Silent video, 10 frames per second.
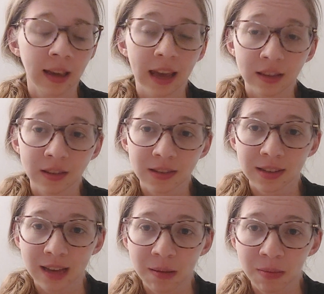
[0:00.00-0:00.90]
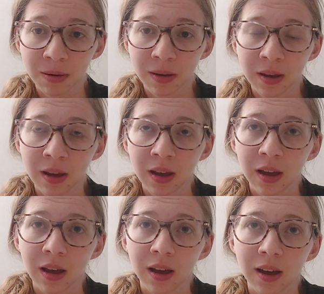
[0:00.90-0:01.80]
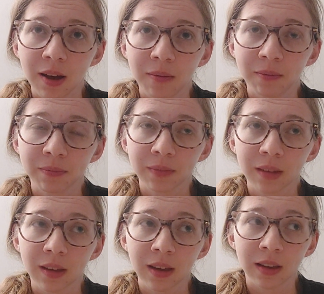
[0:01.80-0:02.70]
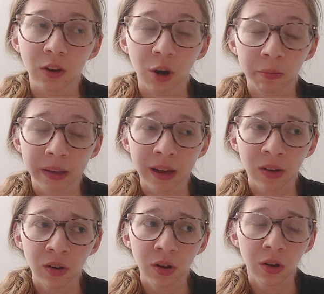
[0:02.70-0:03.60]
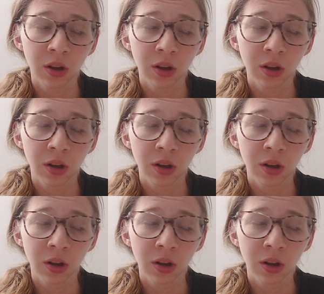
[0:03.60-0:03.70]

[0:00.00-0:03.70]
get to sleep and calm down.